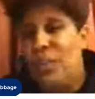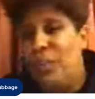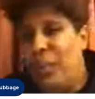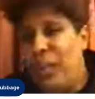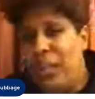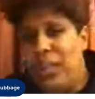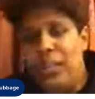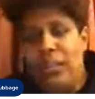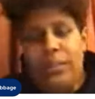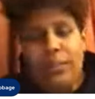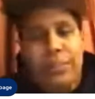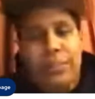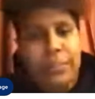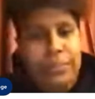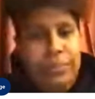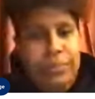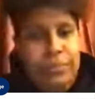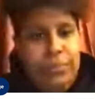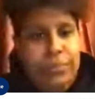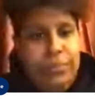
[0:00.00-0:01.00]
Really?
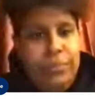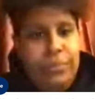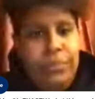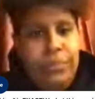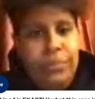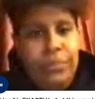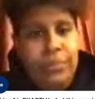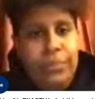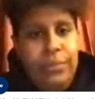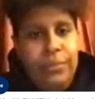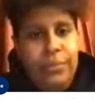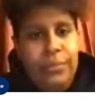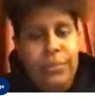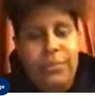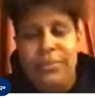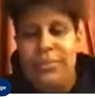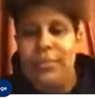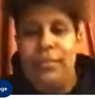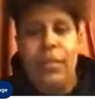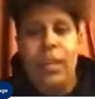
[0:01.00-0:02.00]

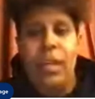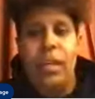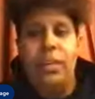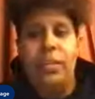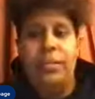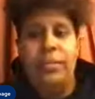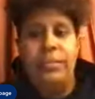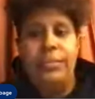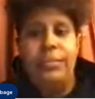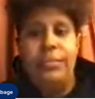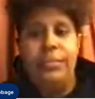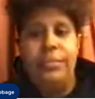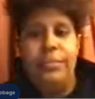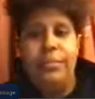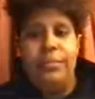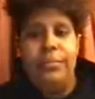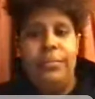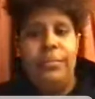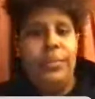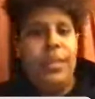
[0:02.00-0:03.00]
No,
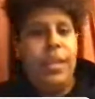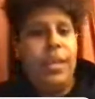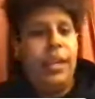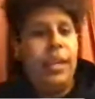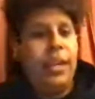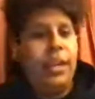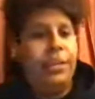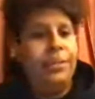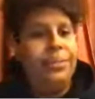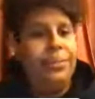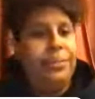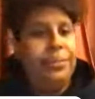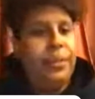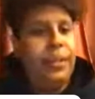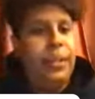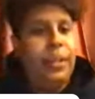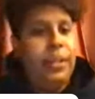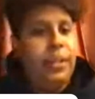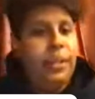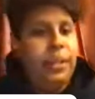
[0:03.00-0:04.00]
not at all.
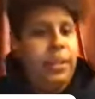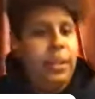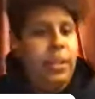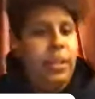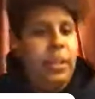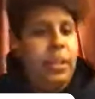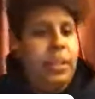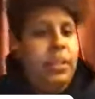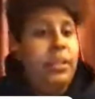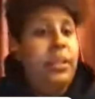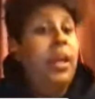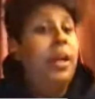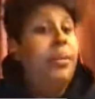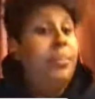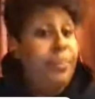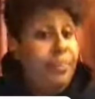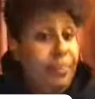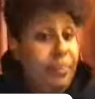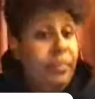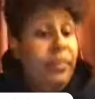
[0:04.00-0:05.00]

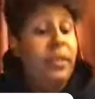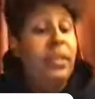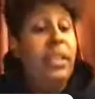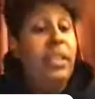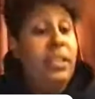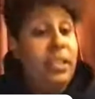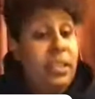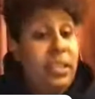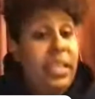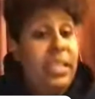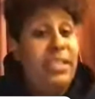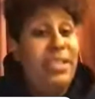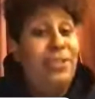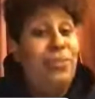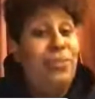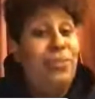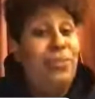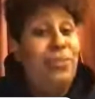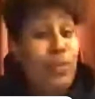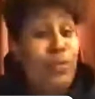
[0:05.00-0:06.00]
Yep. Lisa says
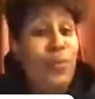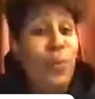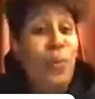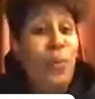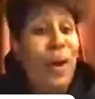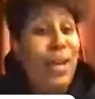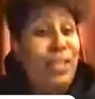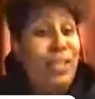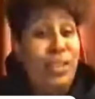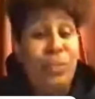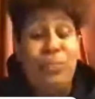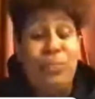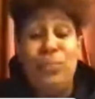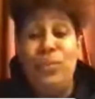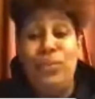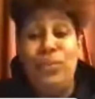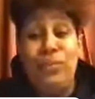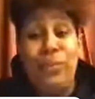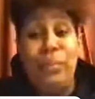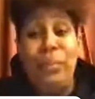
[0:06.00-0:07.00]
it's rules for whites and
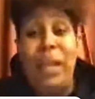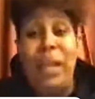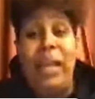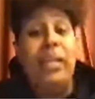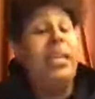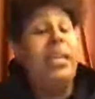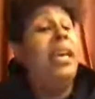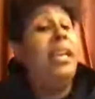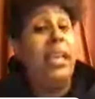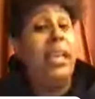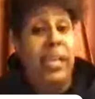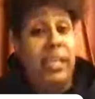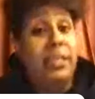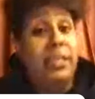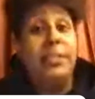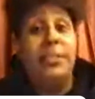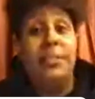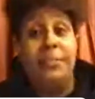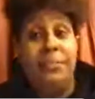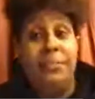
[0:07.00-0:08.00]
rules for black. It
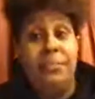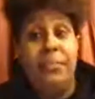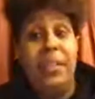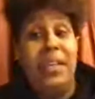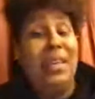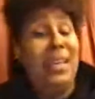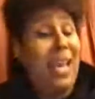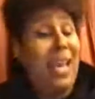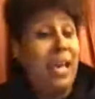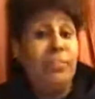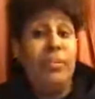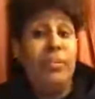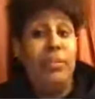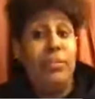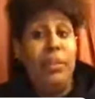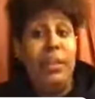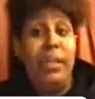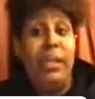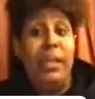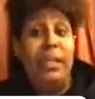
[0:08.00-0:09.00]
is. It
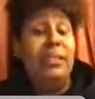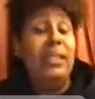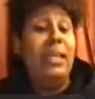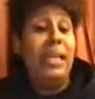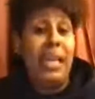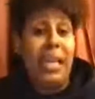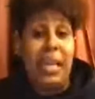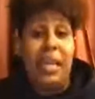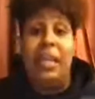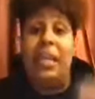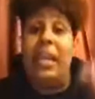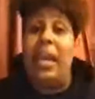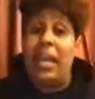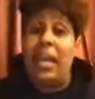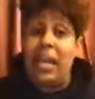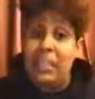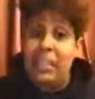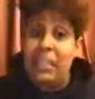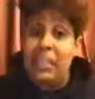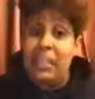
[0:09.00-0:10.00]
absolutely is. Again,
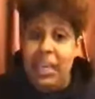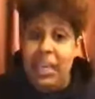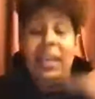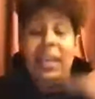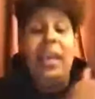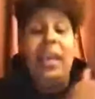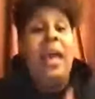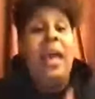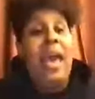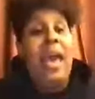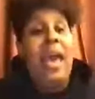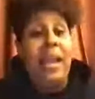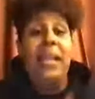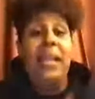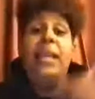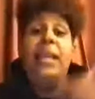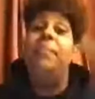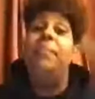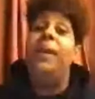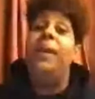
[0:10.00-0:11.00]
like I said, had
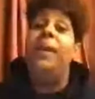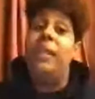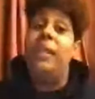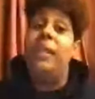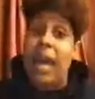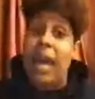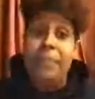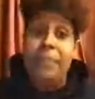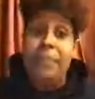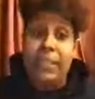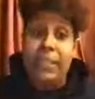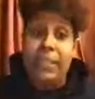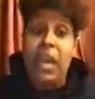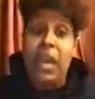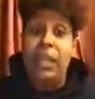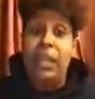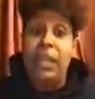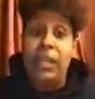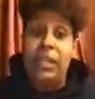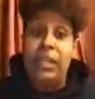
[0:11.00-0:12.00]
he been the opposite
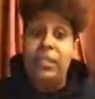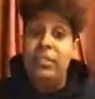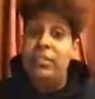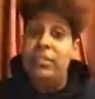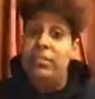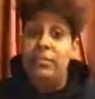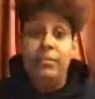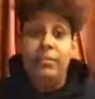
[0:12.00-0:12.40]
color,